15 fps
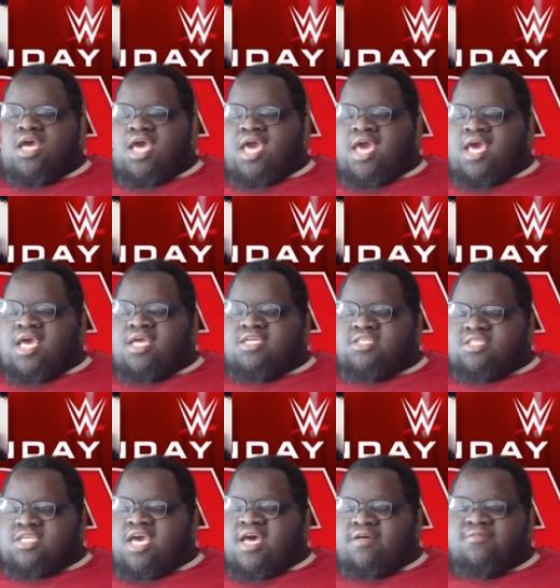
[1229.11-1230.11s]
And
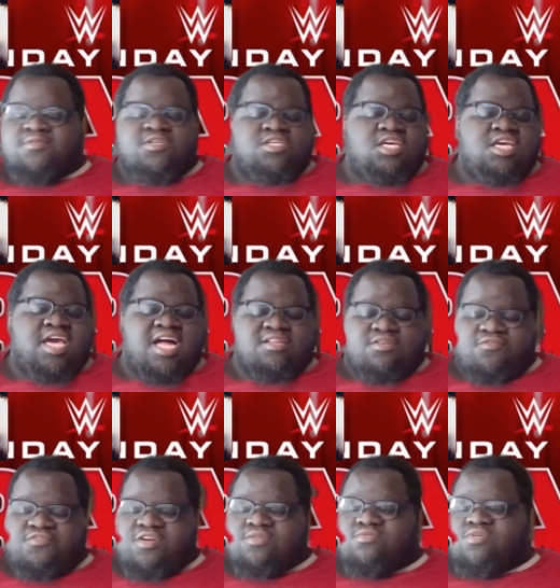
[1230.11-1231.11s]
yeah, he got the
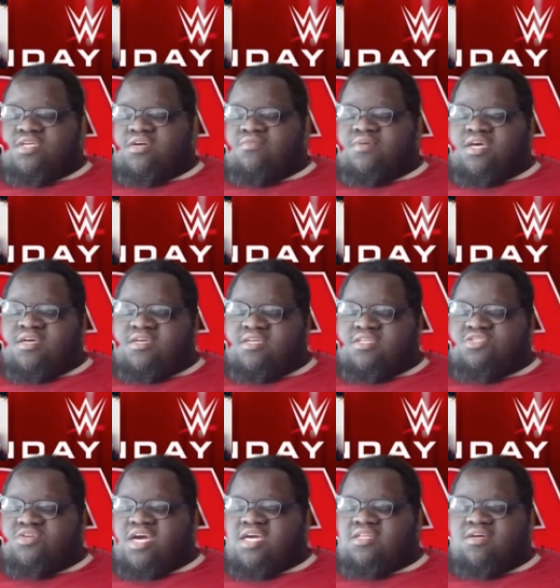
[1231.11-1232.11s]
victory here over Ilya
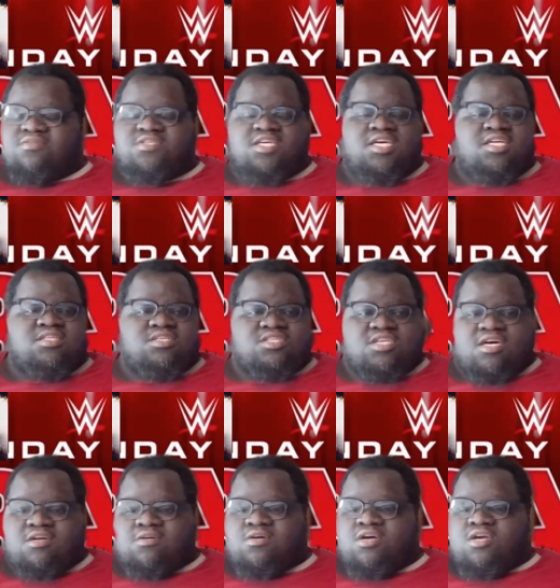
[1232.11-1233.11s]
Dragunov to end the
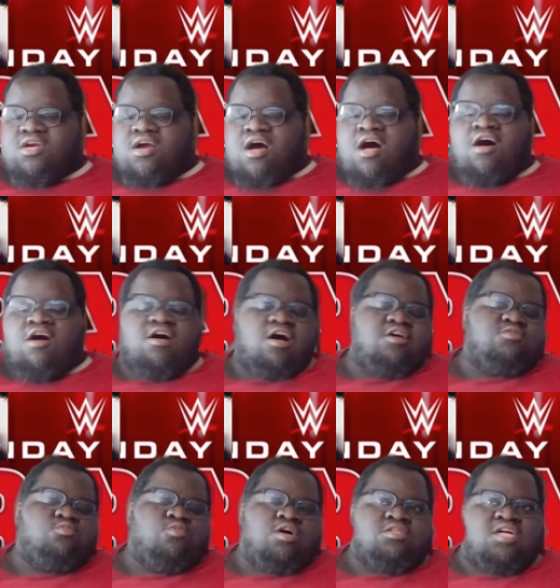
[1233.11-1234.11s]
show. Oh,
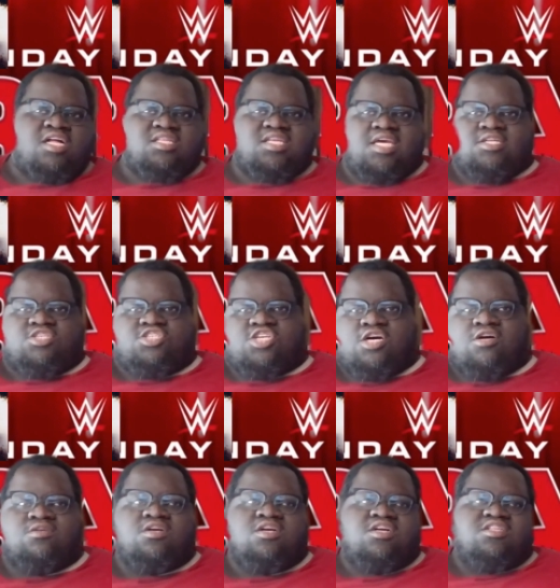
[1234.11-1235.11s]
well, not to end the show.